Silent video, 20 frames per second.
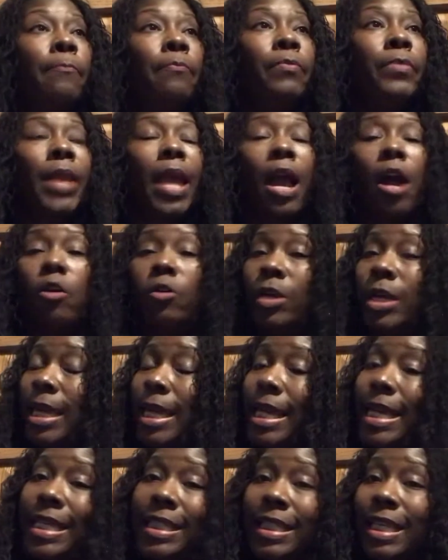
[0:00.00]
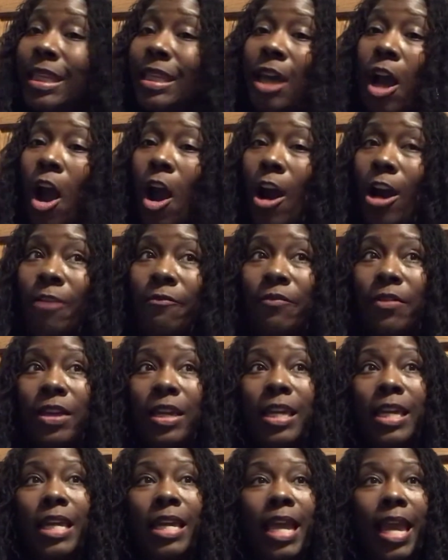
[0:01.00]
Now he's in the
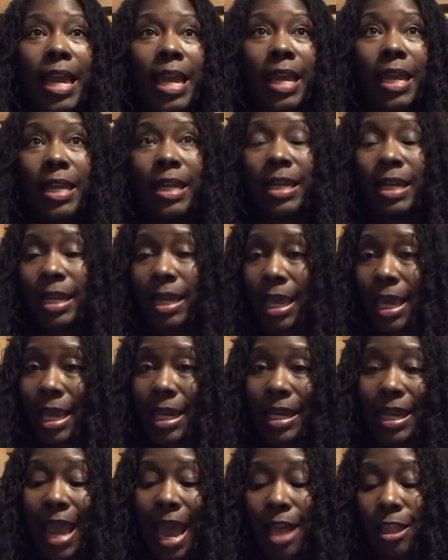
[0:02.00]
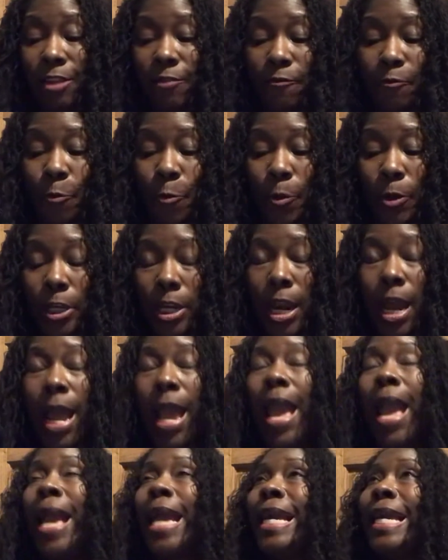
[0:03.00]
RV in, in California.
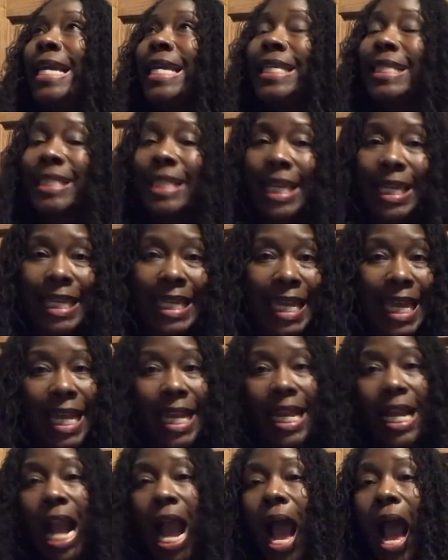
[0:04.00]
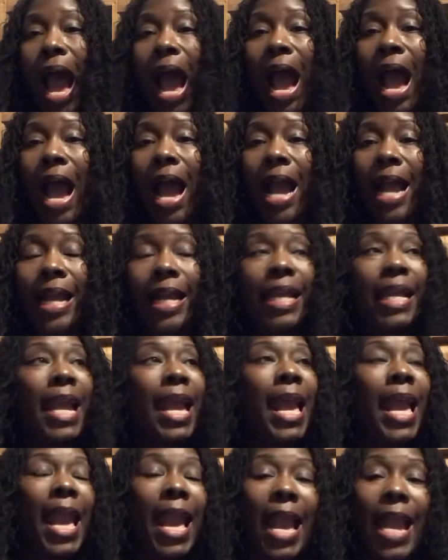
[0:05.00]
He's getting high
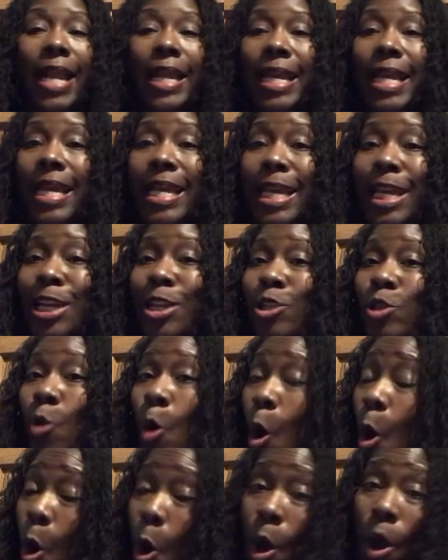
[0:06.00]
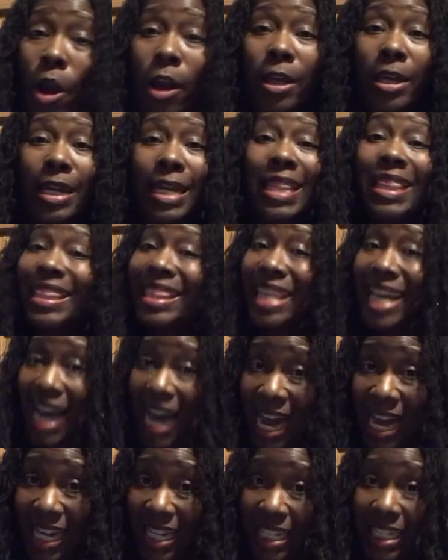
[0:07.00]
and he is on the
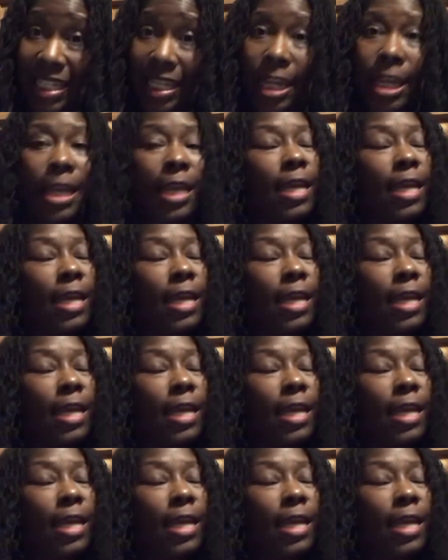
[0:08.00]
hunt.